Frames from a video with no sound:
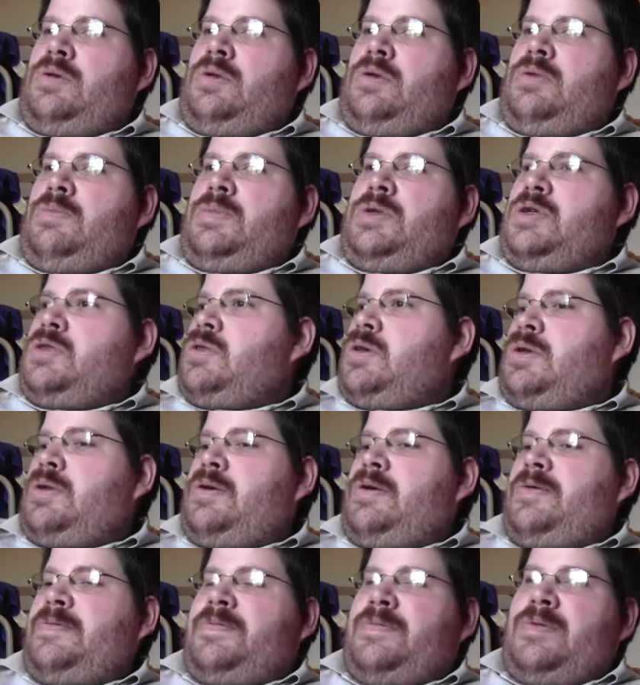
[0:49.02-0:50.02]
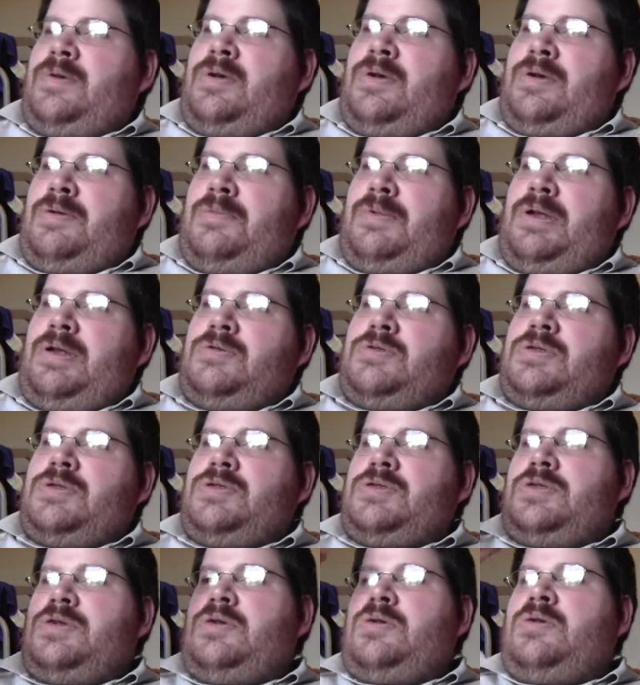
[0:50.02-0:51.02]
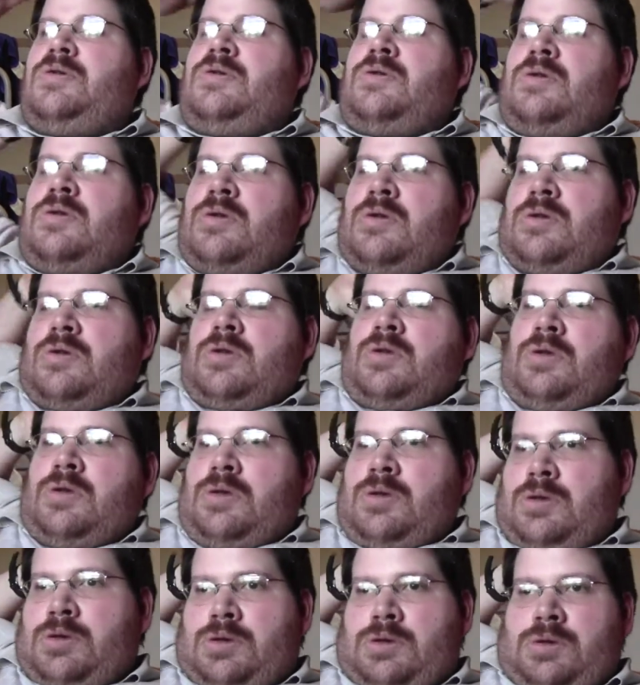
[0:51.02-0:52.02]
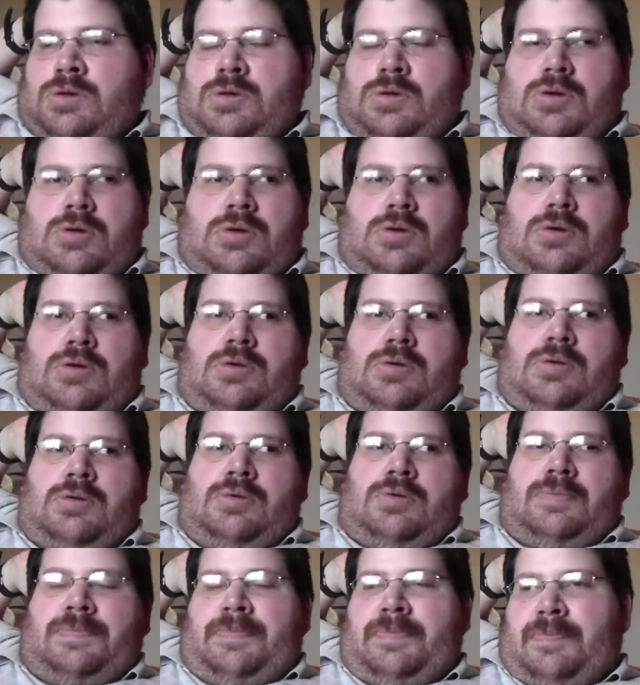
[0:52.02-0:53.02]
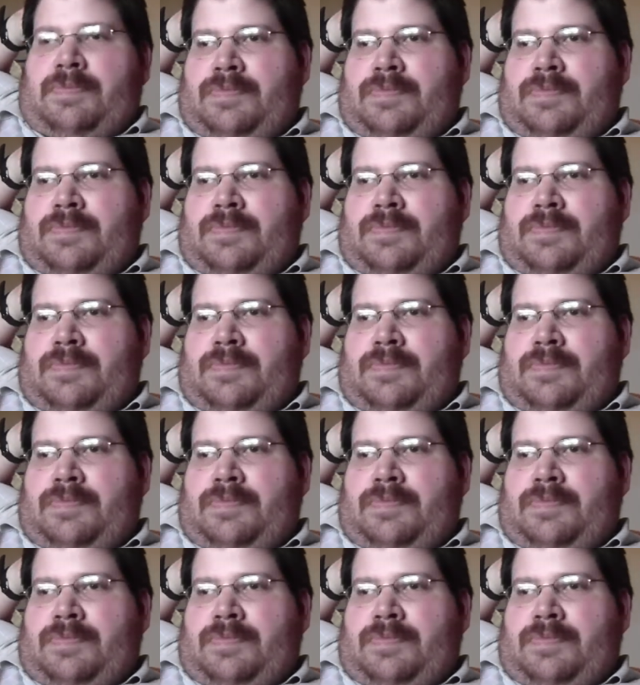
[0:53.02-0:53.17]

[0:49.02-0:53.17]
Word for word: let me shut that off. Uh, what else is there? Uh,